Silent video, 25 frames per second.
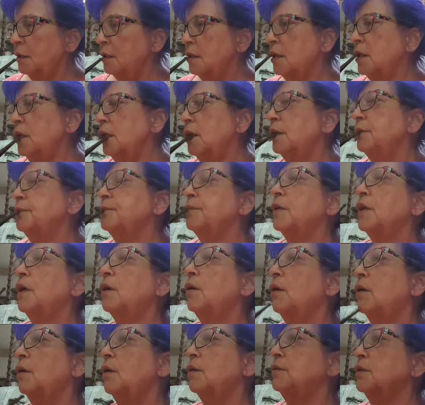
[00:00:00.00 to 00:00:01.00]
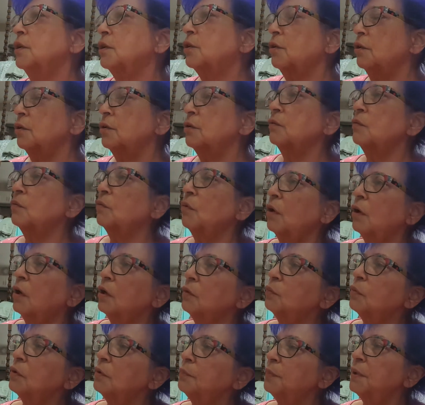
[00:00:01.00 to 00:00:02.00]
Then on the curtain
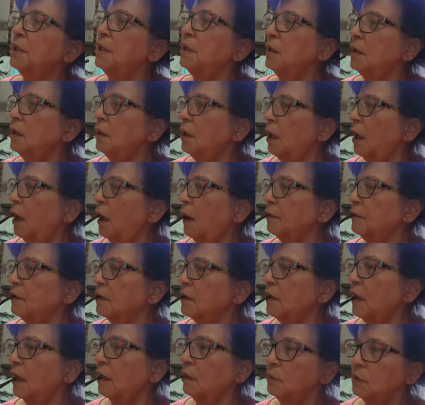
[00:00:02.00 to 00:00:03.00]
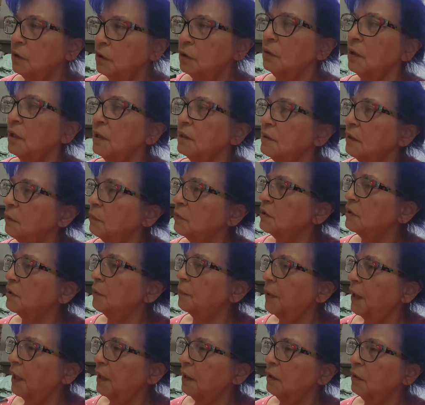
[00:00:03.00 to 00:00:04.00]
rod would be, after that, you know, like I said, was
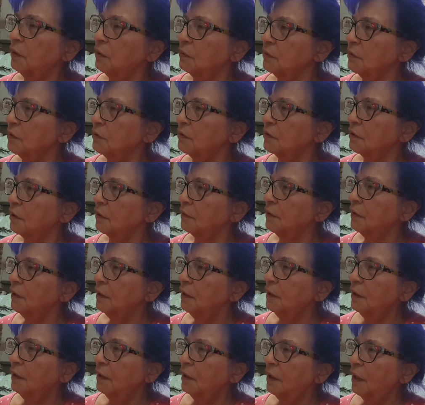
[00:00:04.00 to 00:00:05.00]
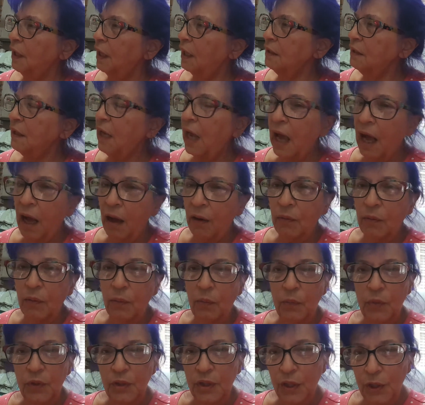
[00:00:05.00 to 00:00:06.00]
the pantyhose and stuff. And now
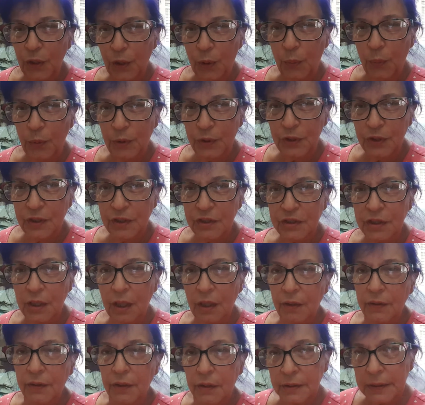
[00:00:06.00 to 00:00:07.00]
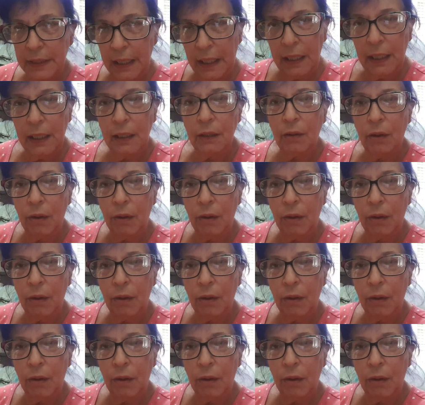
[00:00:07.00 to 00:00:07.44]
when I go into the shower, there's hanging